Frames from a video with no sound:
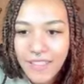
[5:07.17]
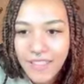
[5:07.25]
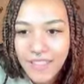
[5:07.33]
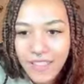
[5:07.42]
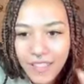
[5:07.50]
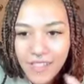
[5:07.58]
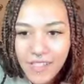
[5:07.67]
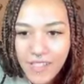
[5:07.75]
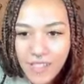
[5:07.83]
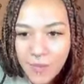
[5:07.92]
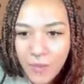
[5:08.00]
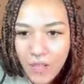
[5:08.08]
here's
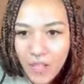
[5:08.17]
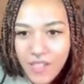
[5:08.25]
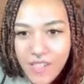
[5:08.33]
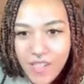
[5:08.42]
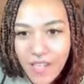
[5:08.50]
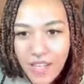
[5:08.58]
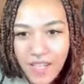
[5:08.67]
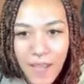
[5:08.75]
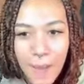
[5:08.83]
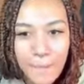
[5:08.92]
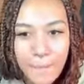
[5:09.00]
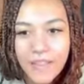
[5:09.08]
this person
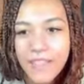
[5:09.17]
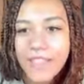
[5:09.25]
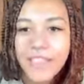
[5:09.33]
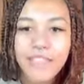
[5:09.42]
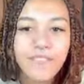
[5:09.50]
completely